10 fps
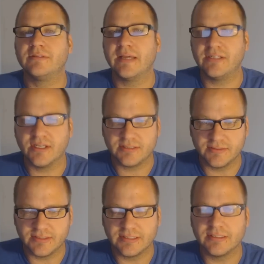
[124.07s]
his
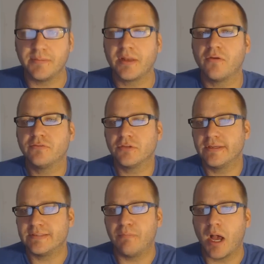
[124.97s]
digestive system and also
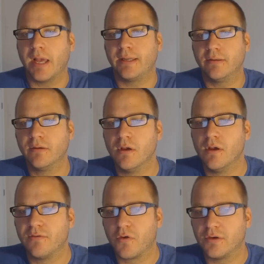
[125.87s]
his mind.
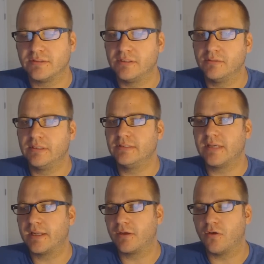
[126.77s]
Of course, he's
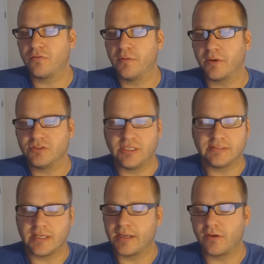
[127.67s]
got to go from, or she
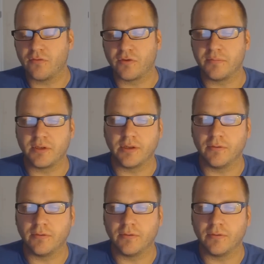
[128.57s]
has got to go from